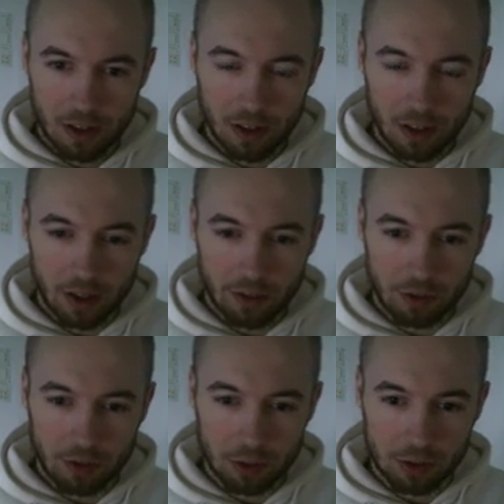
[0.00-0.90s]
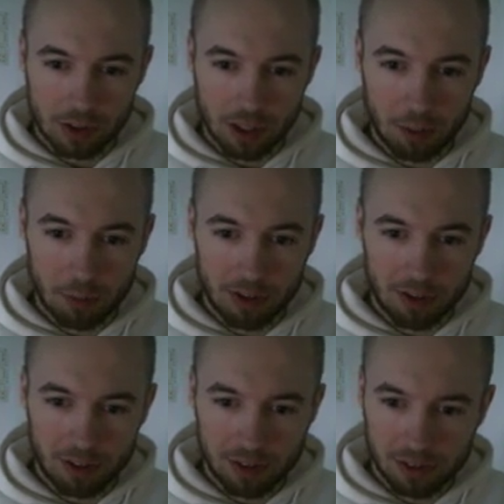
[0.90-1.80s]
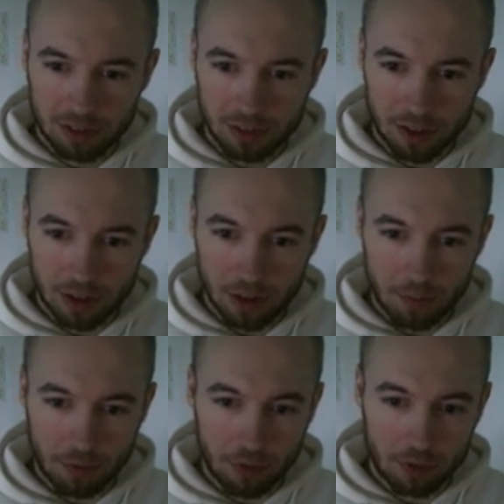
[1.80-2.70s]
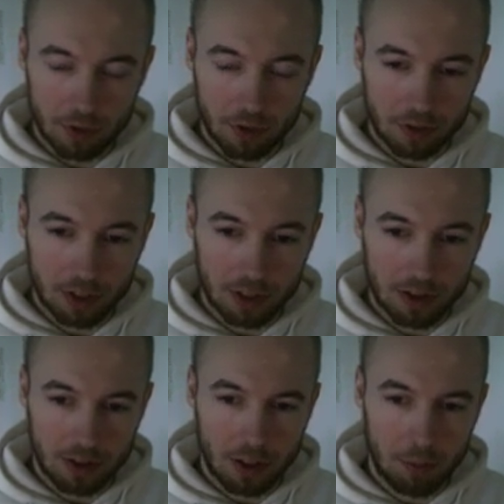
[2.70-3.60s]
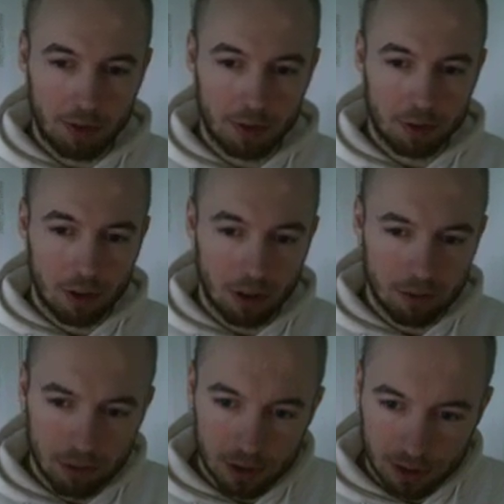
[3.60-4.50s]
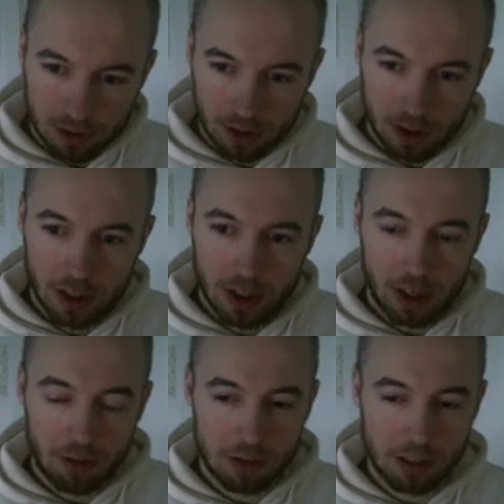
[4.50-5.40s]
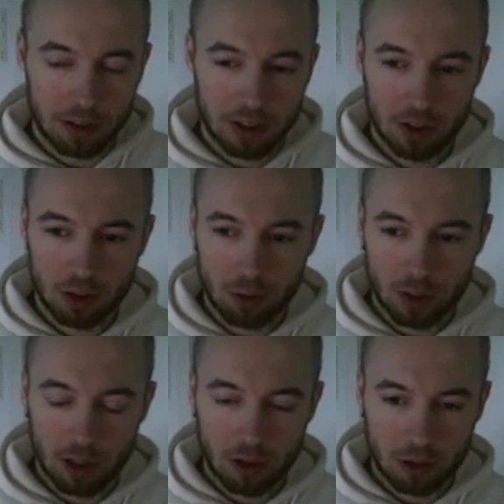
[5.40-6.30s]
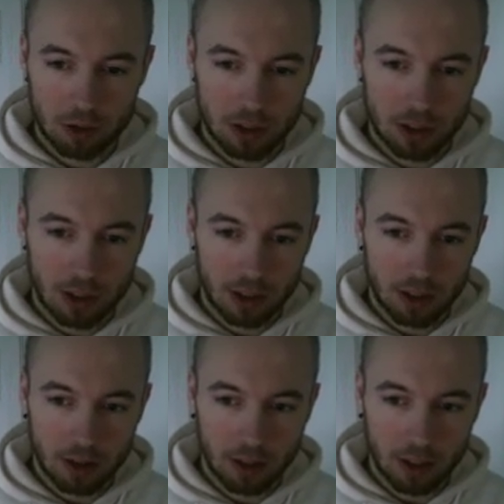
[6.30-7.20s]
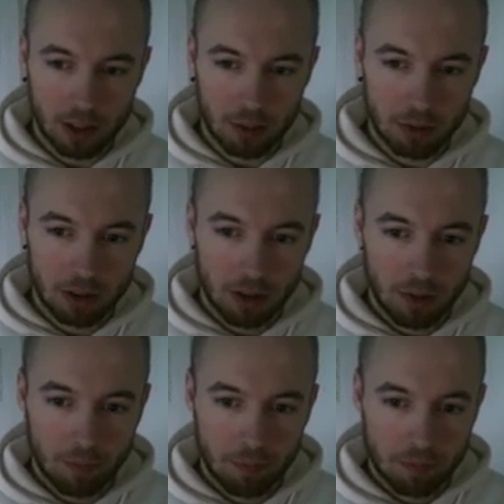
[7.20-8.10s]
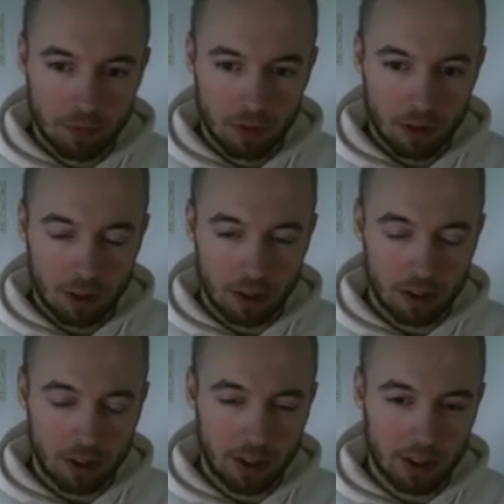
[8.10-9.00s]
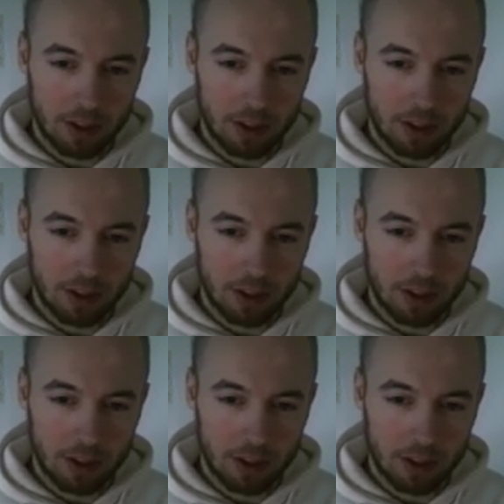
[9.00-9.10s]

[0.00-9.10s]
And I've chosen Elementalist, so I could get the Elemental Conflux every time I kill a rare or unique enemy. And then I